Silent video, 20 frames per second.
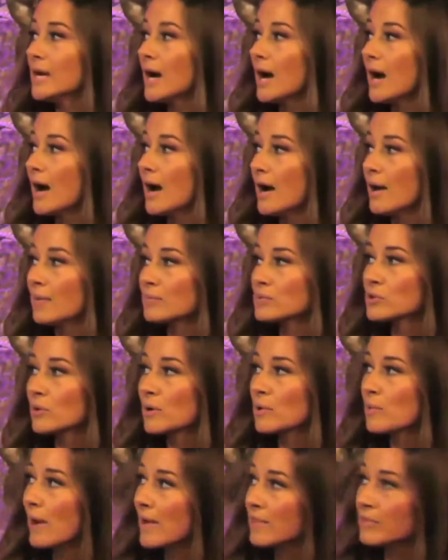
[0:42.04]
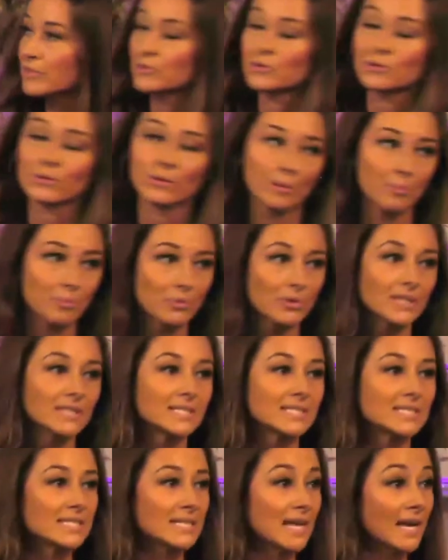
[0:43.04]
So I went through a pretty
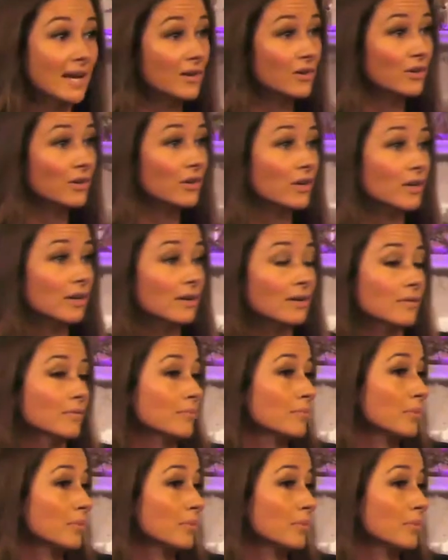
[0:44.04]
standard